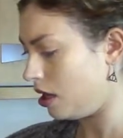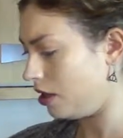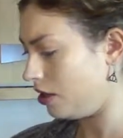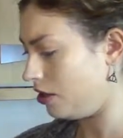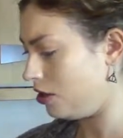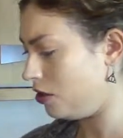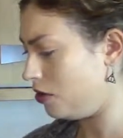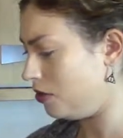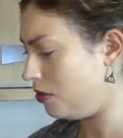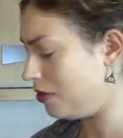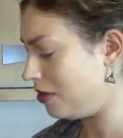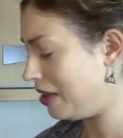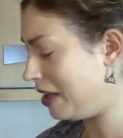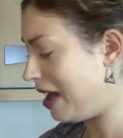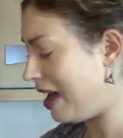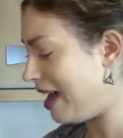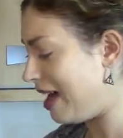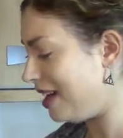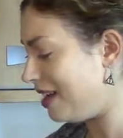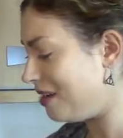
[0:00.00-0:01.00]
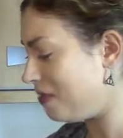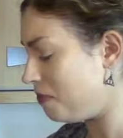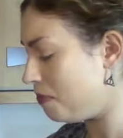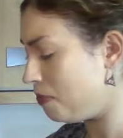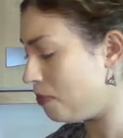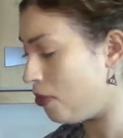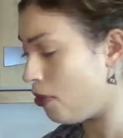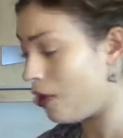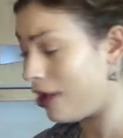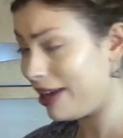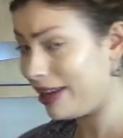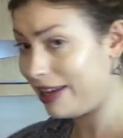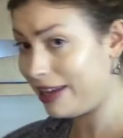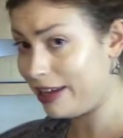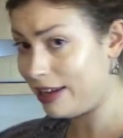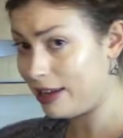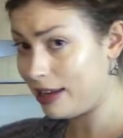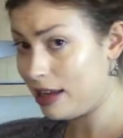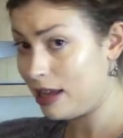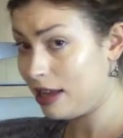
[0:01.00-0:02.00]
You can boil
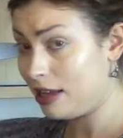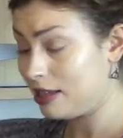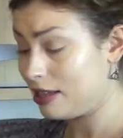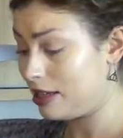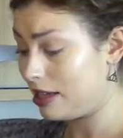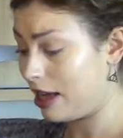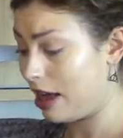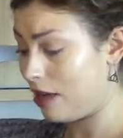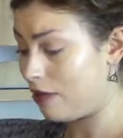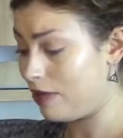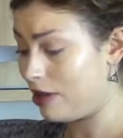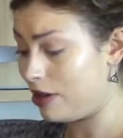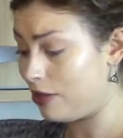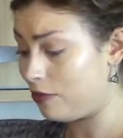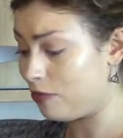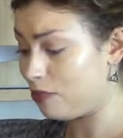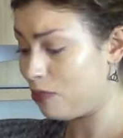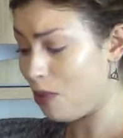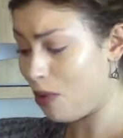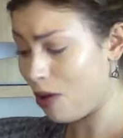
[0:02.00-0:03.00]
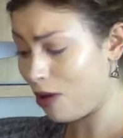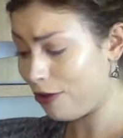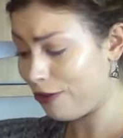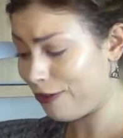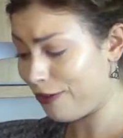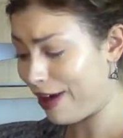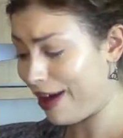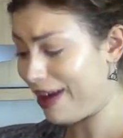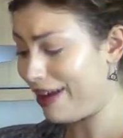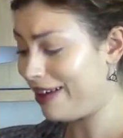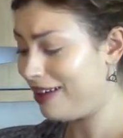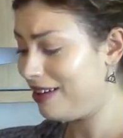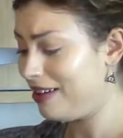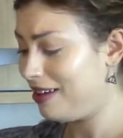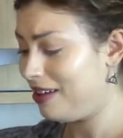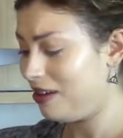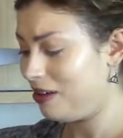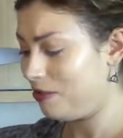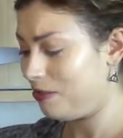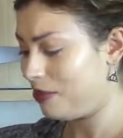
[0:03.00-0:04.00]
it to get rid of more fat,
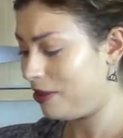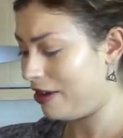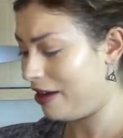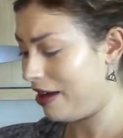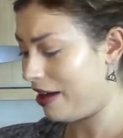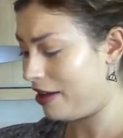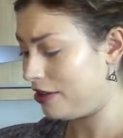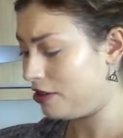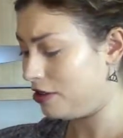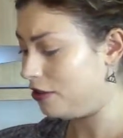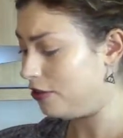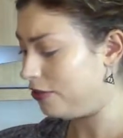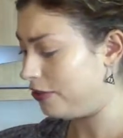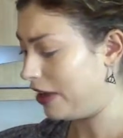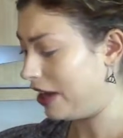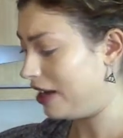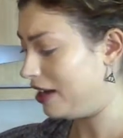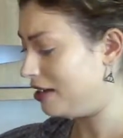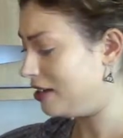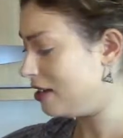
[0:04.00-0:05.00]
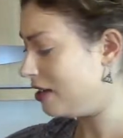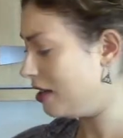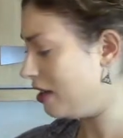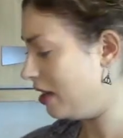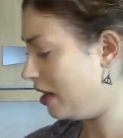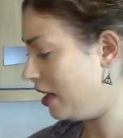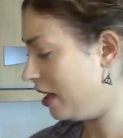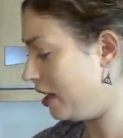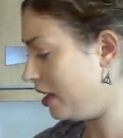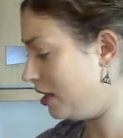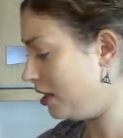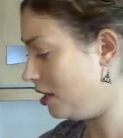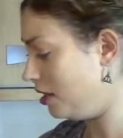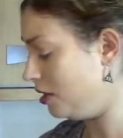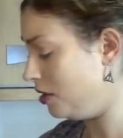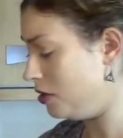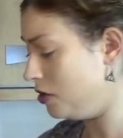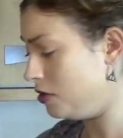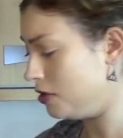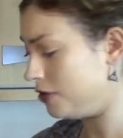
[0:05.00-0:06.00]
but I do find that you
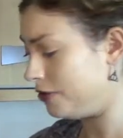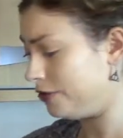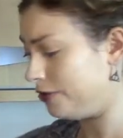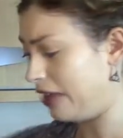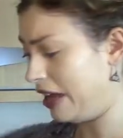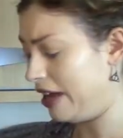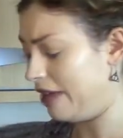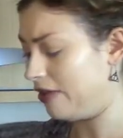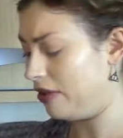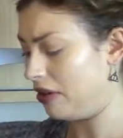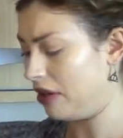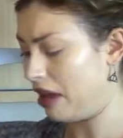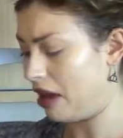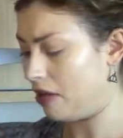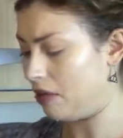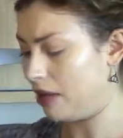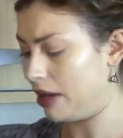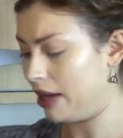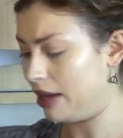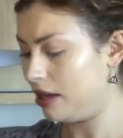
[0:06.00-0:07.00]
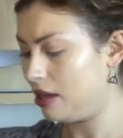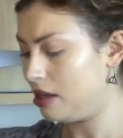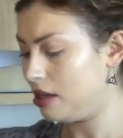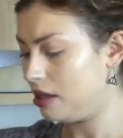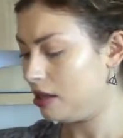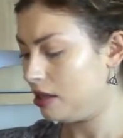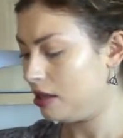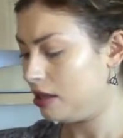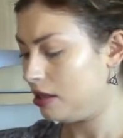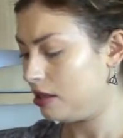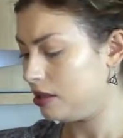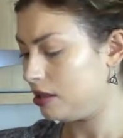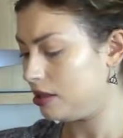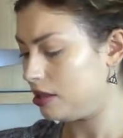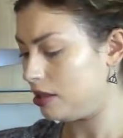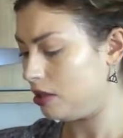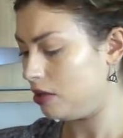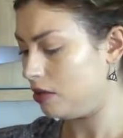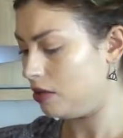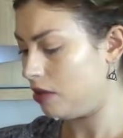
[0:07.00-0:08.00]
lose flavour that way.
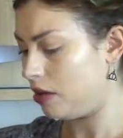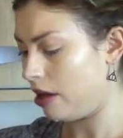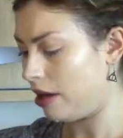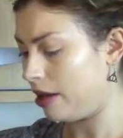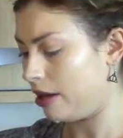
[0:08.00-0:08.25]
So